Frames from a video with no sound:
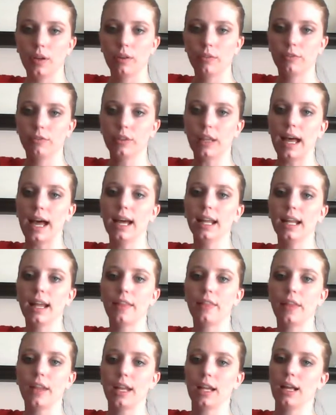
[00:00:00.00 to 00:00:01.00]
flat
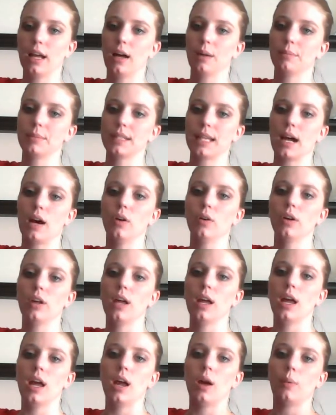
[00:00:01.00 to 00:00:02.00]
and then it comes out,
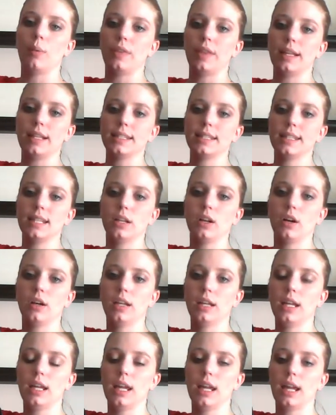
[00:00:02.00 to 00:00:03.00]
and when they sit on
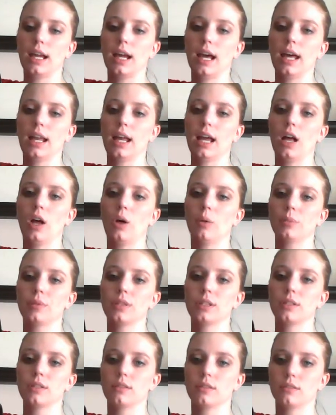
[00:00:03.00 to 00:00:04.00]
it, it kind of
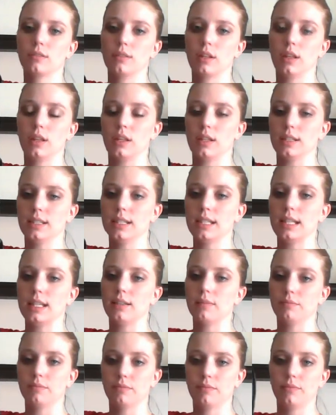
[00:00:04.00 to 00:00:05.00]
helps the
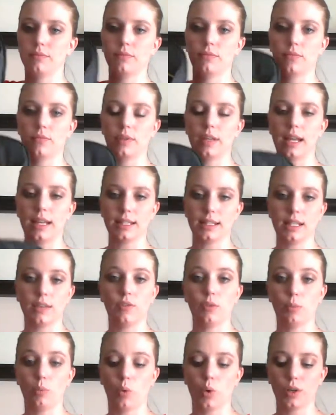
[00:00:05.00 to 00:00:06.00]
seat gets
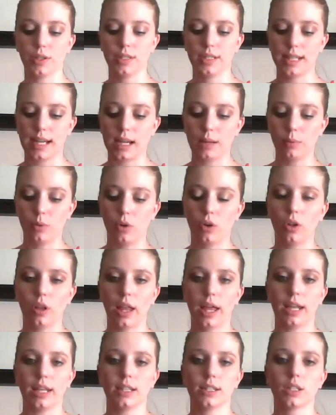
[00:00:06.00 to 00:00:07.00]
even more stable,
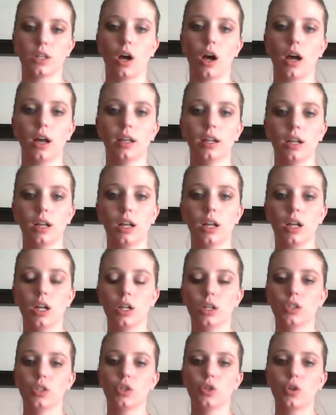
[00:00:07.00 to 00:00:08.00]
and it's got
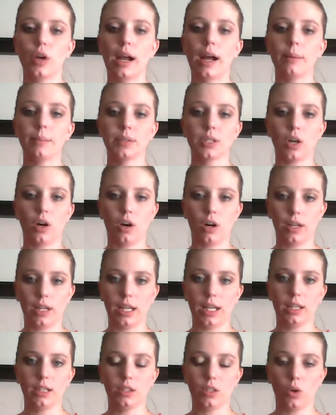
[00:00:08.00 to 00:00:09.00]
straps on
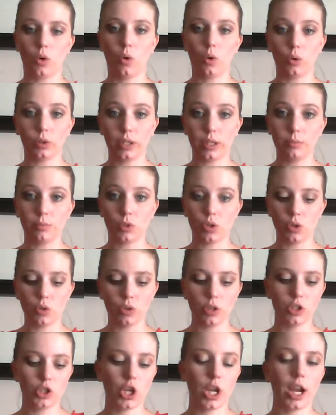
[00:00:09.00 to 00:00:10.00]
it to hold him to
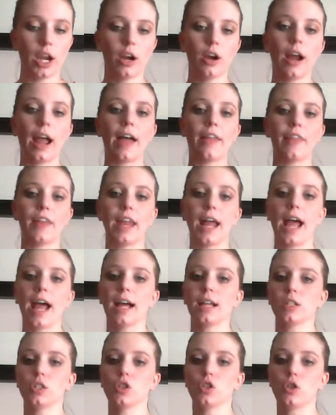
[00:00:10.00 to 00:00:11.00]
the chair, and then it
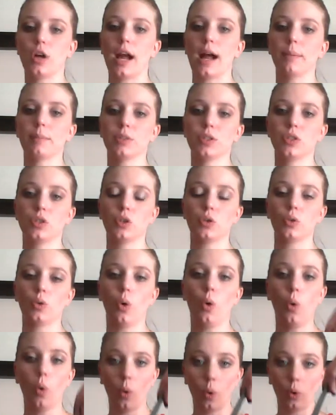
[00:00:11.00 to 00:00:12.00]
has straps to
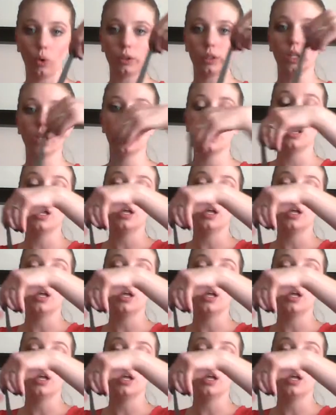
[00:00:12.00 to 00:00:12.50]
hold